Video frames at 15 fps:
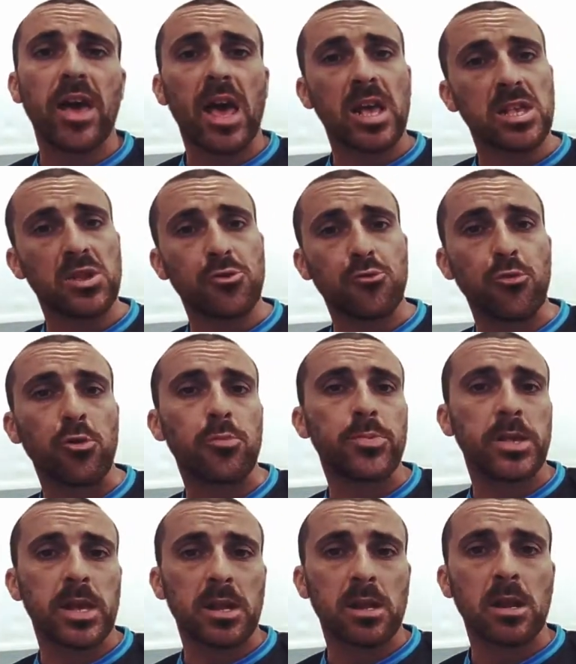has
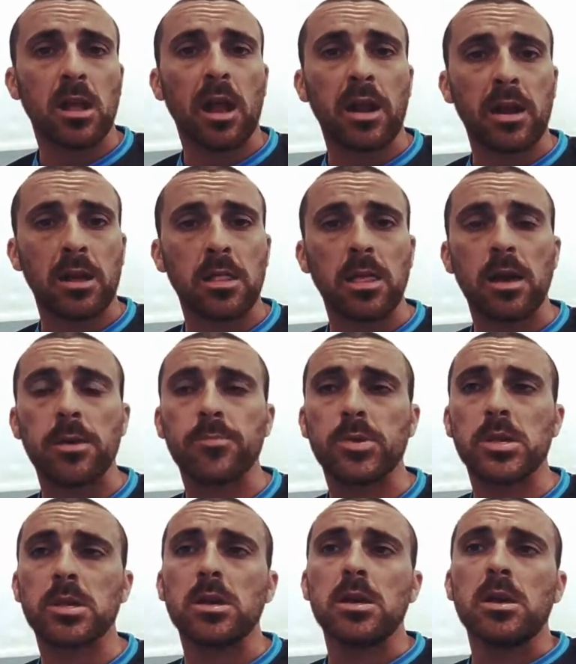groups and
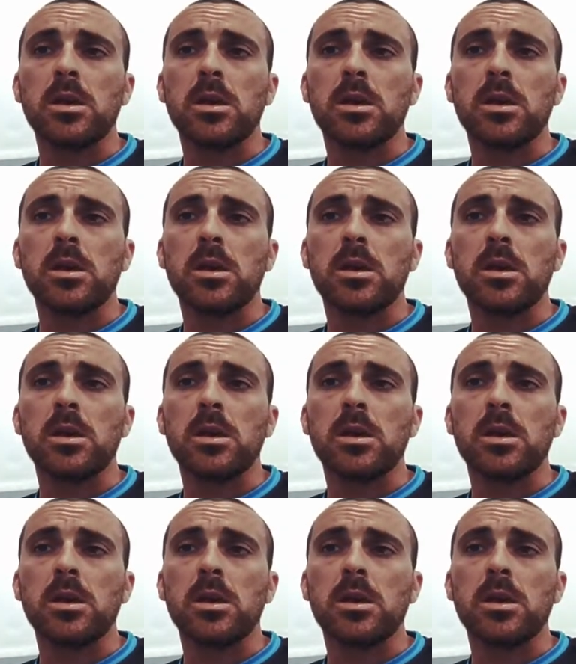clubs,